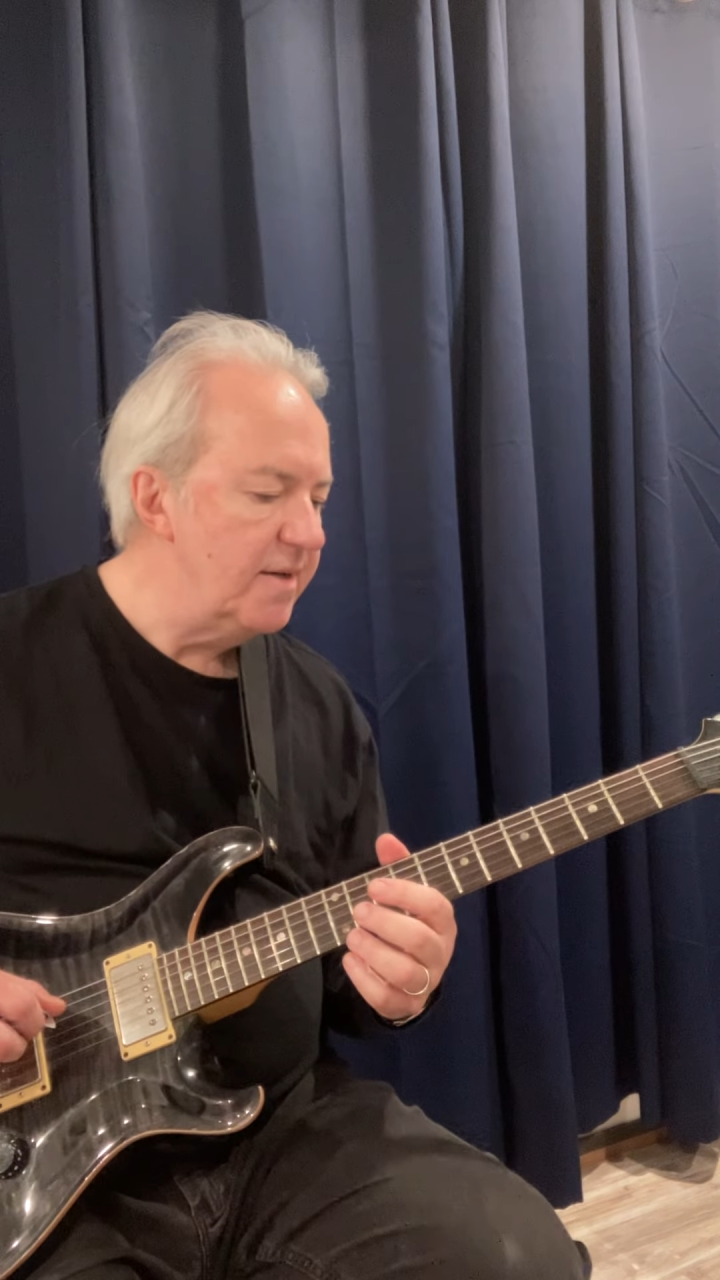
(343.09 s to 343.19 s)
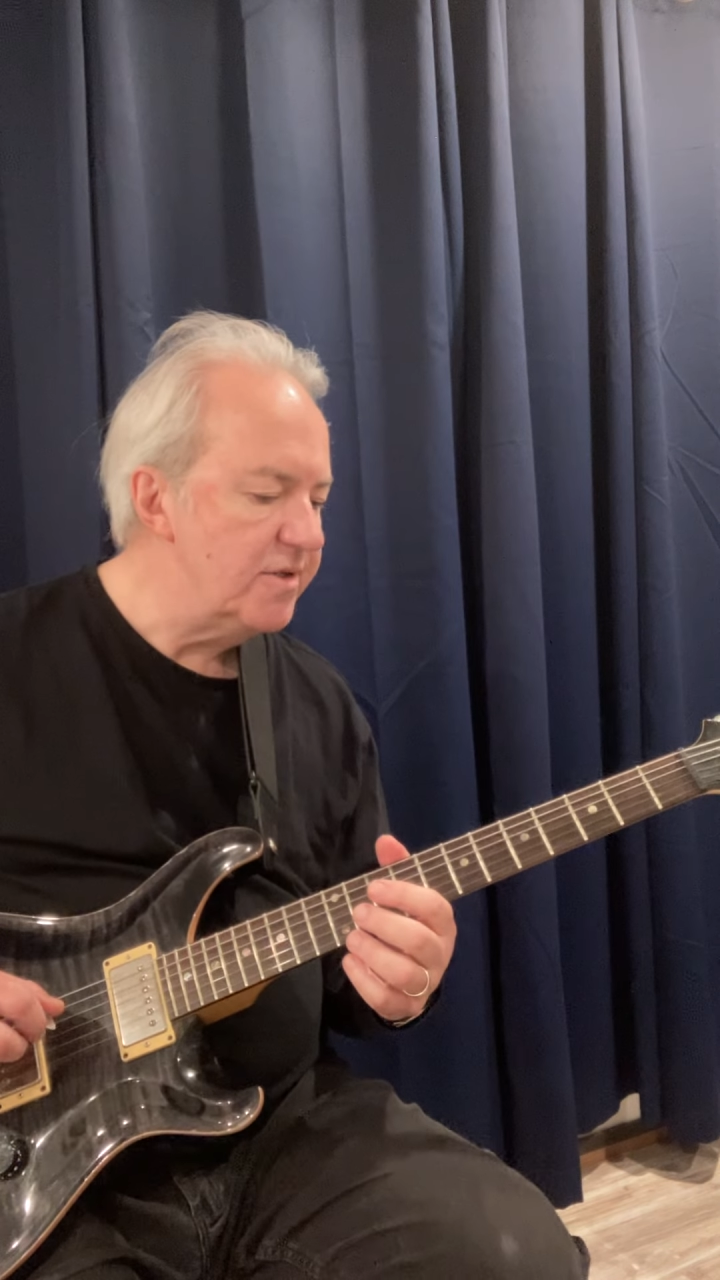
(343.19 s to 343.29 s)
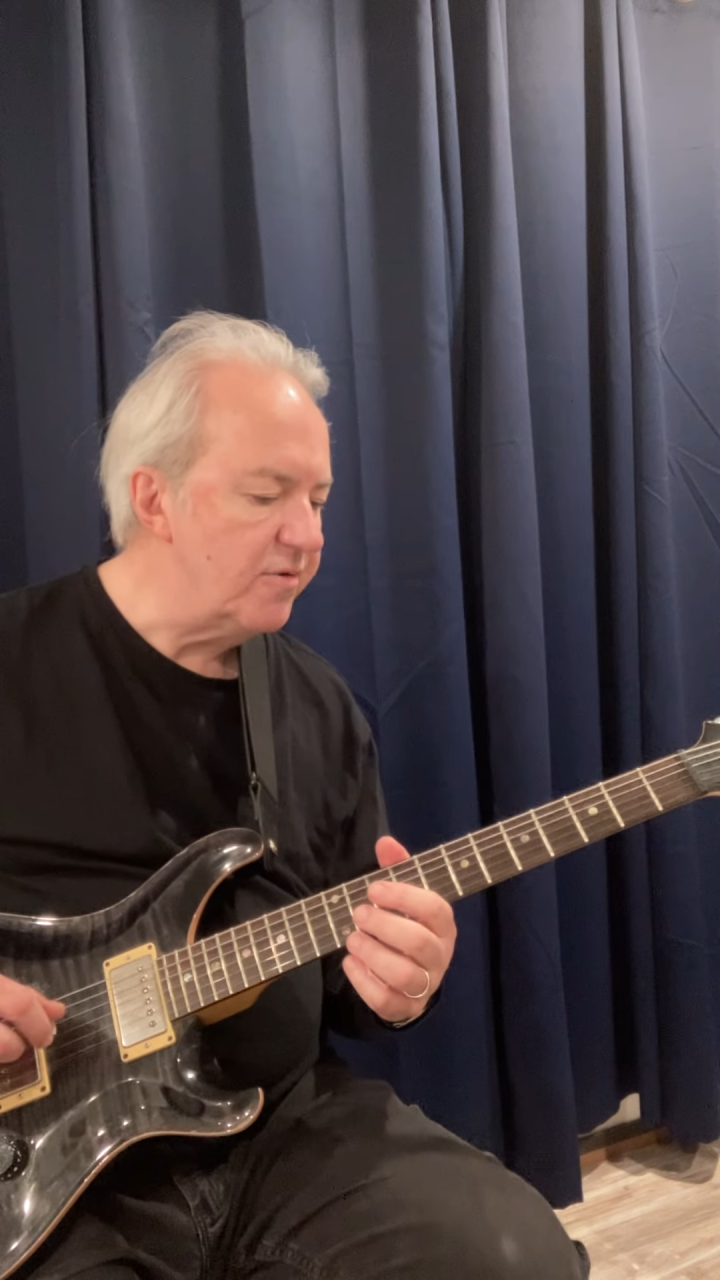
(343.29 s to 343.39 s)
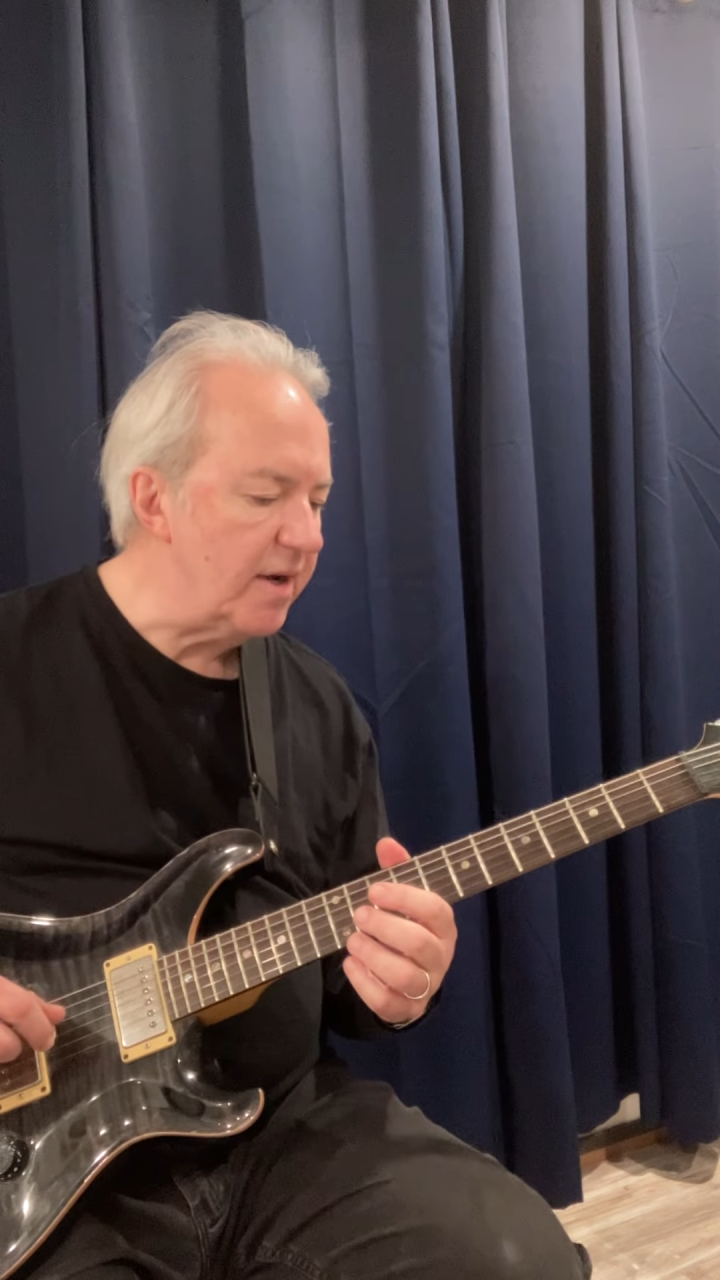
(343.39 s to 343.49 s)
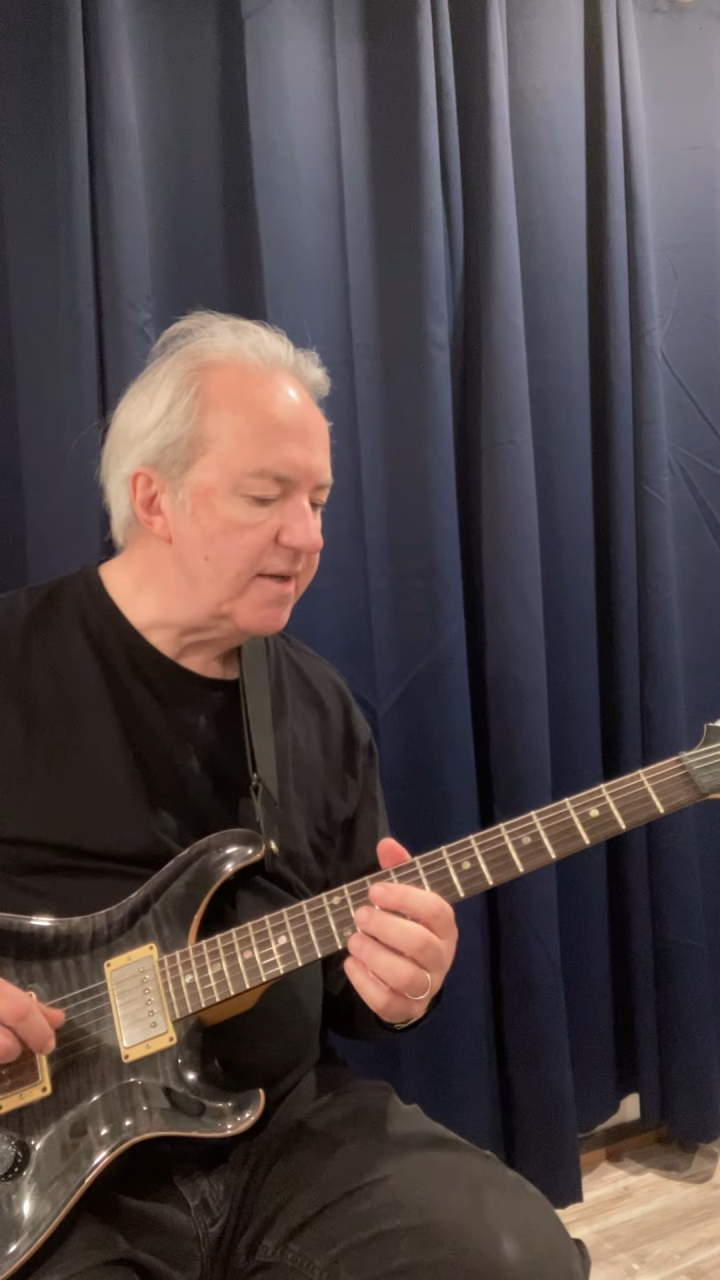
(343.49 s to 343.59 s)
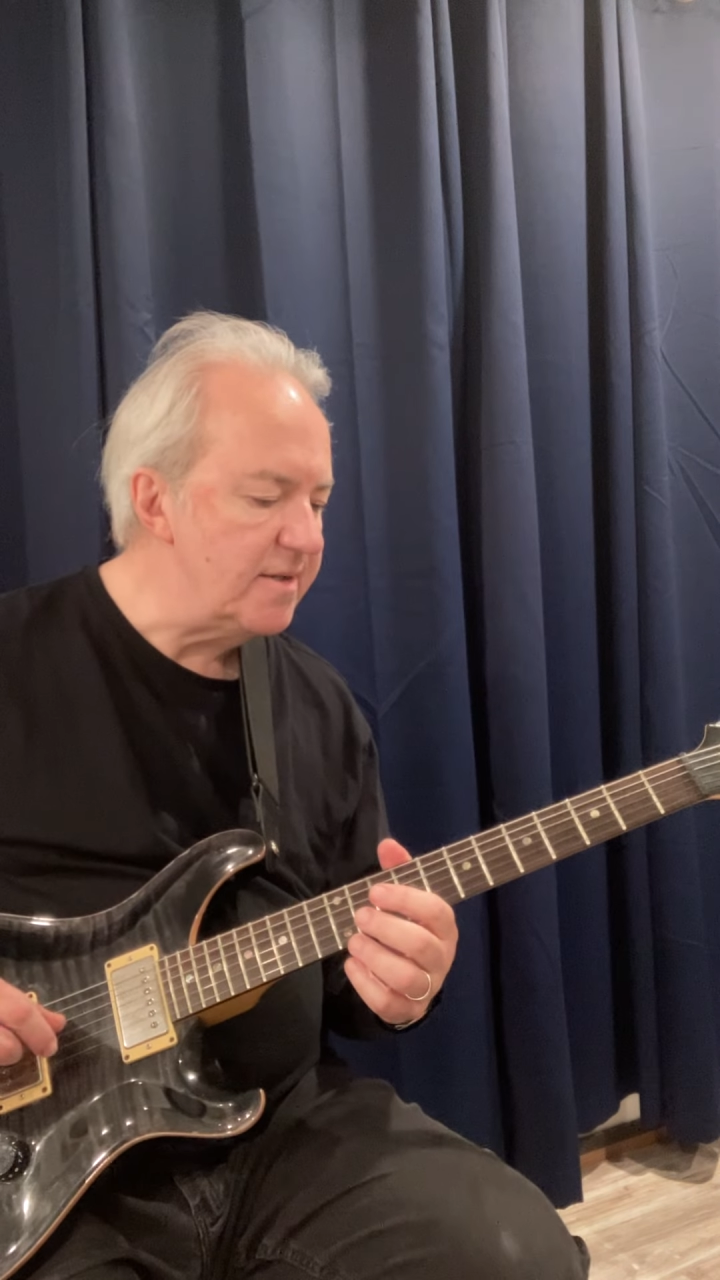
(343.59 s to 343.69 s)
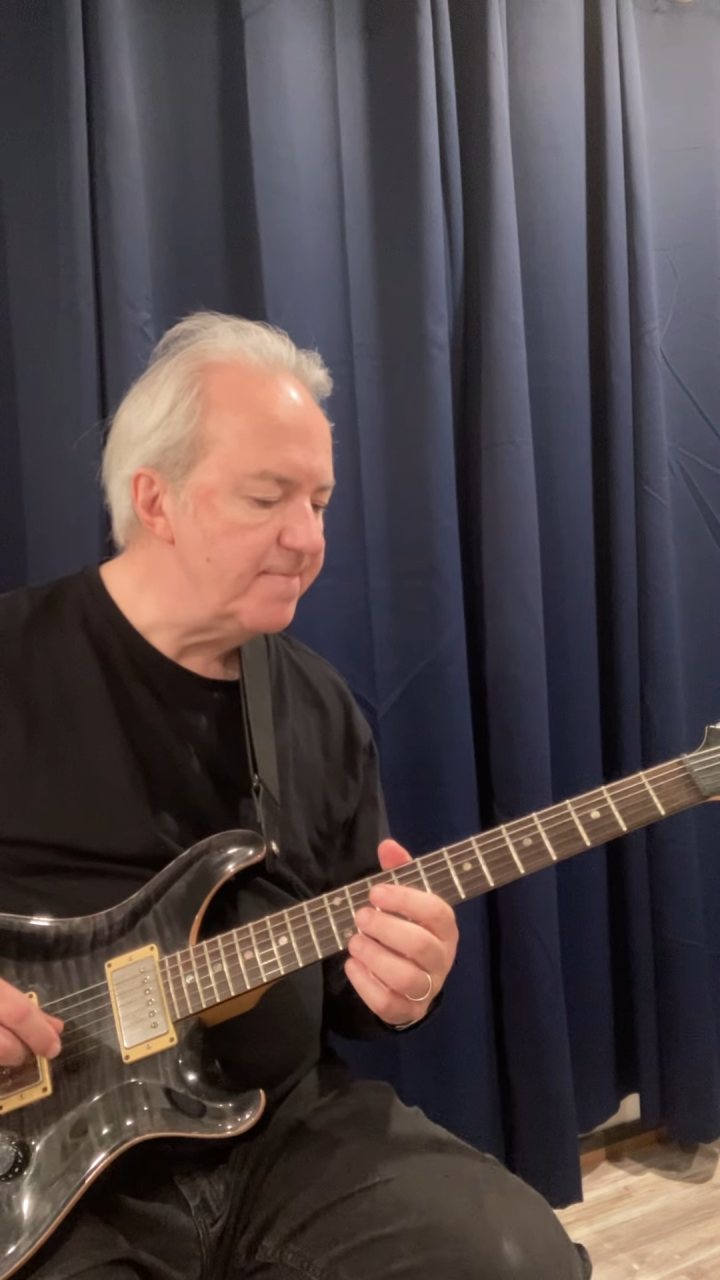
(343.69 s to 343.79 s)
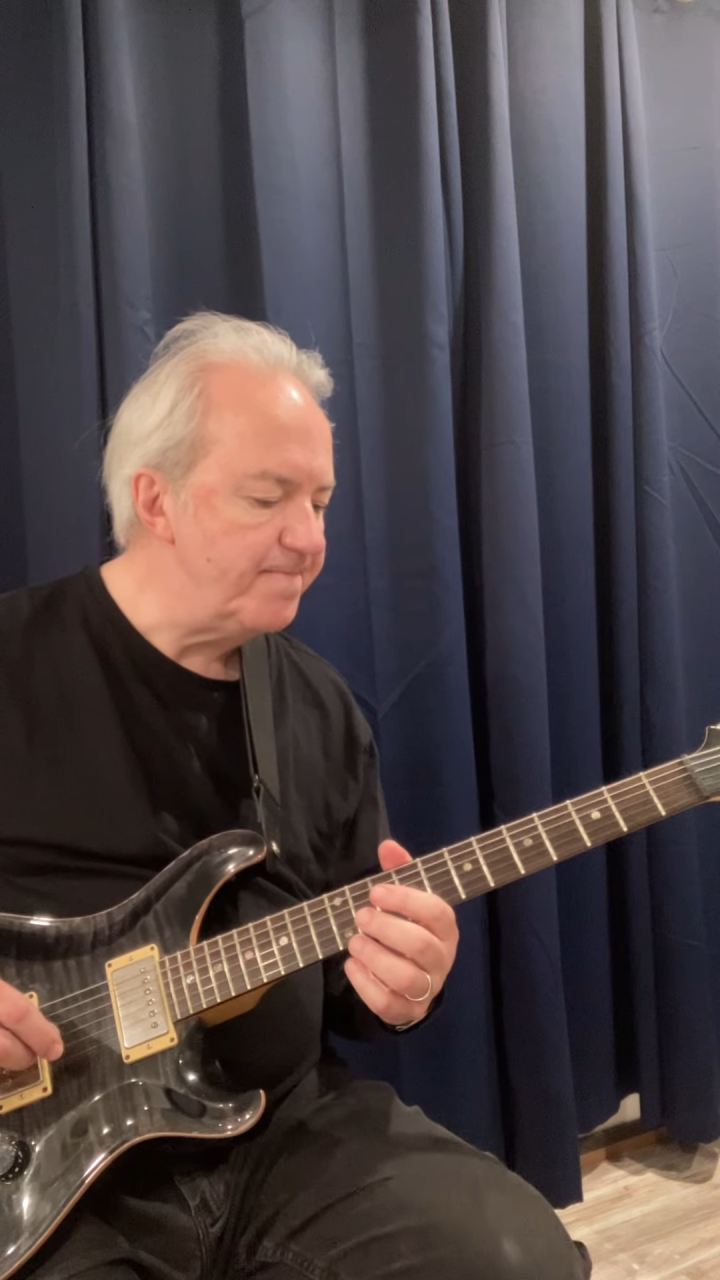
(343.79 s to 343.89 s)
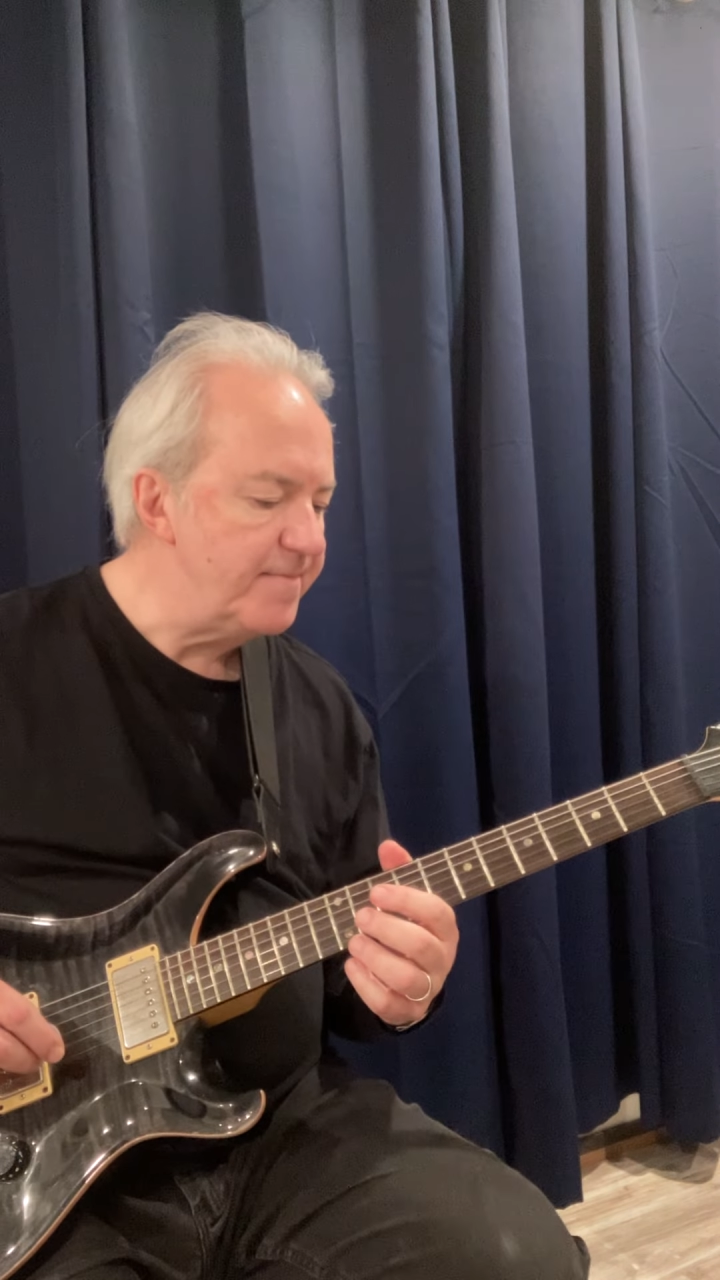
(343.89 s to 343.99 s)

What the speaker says: strings,